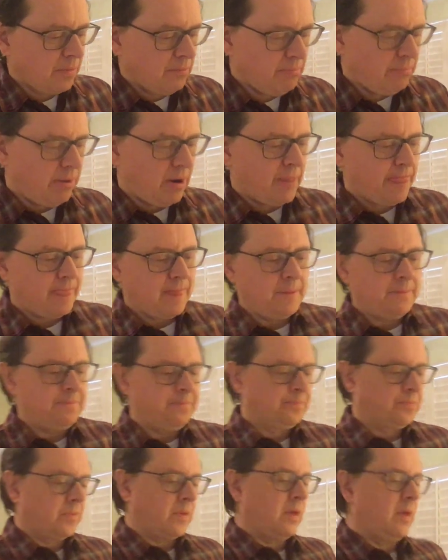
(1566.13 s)
But
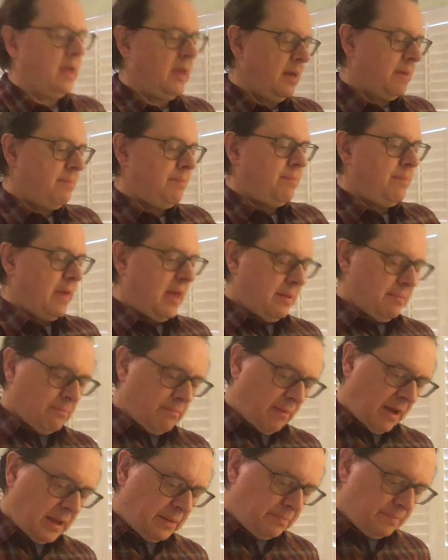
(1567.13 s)
it
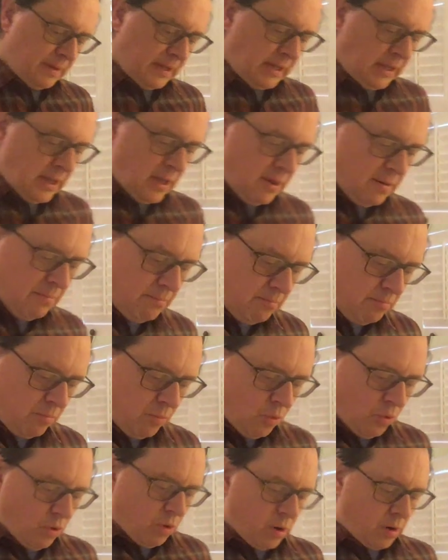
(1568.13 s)
might be
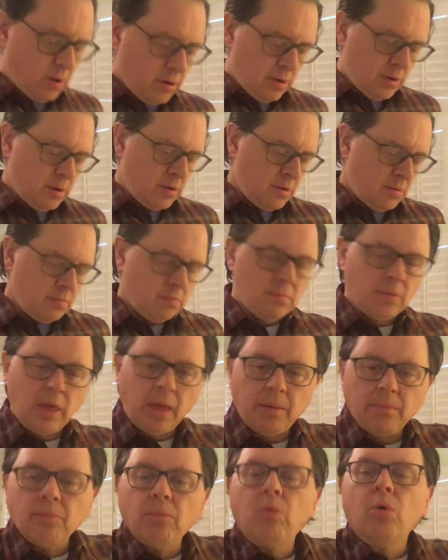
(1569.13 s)
more
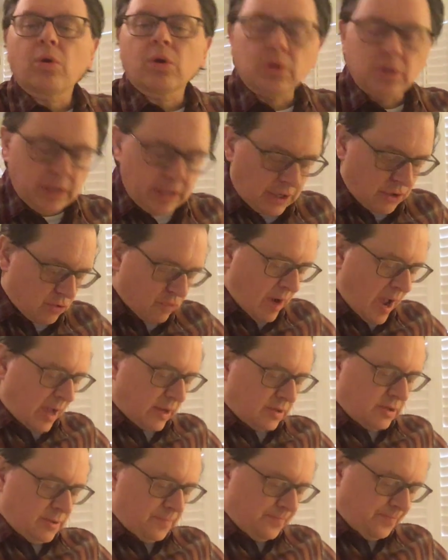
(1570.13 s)
morally
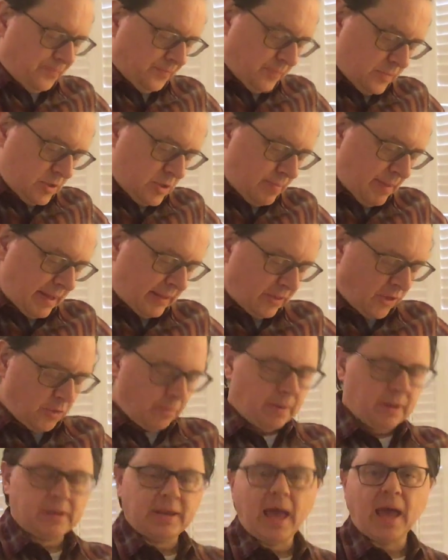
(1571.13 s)
correct to make the
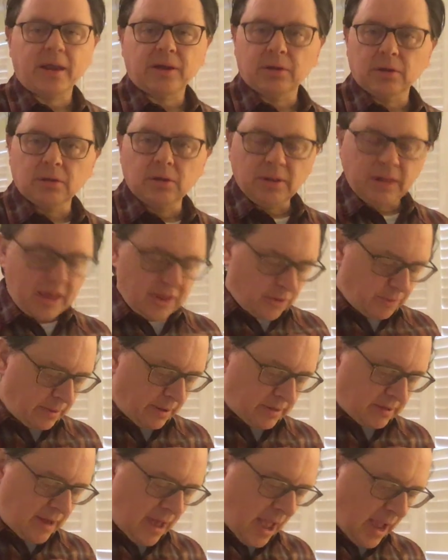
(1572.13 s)
spectacular less
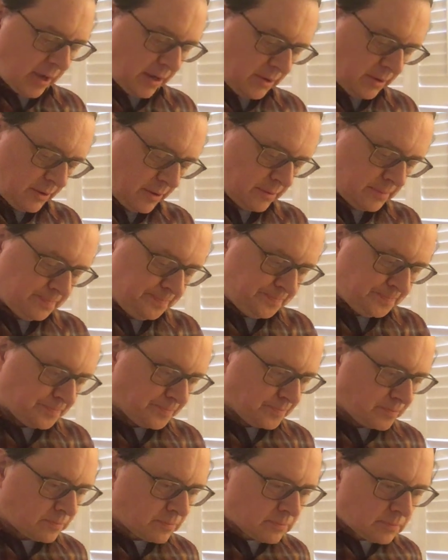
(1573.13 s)
spectacular,
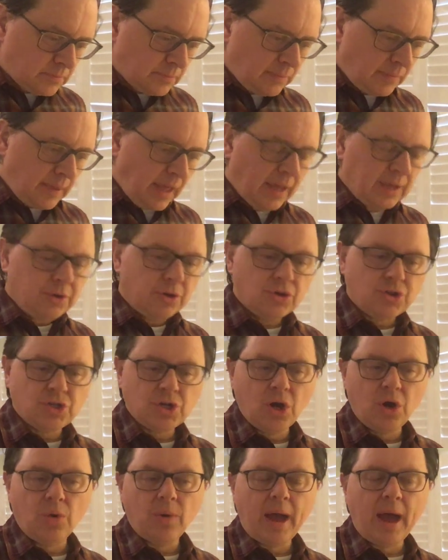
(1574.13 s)
and to
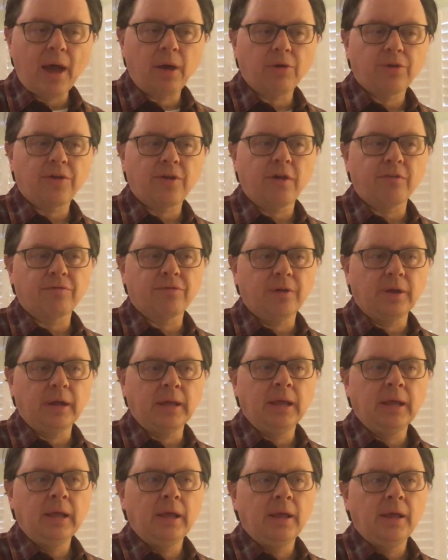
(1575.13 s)
show how
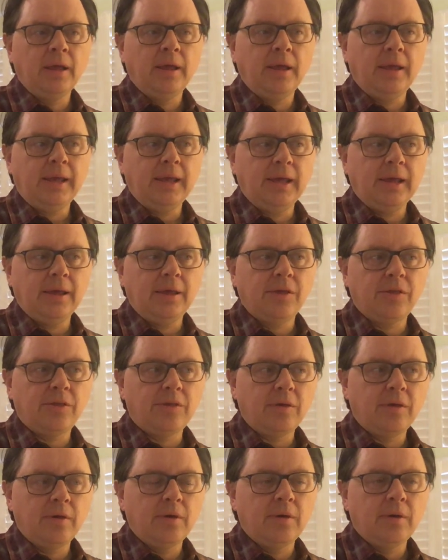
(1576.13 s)
suffering is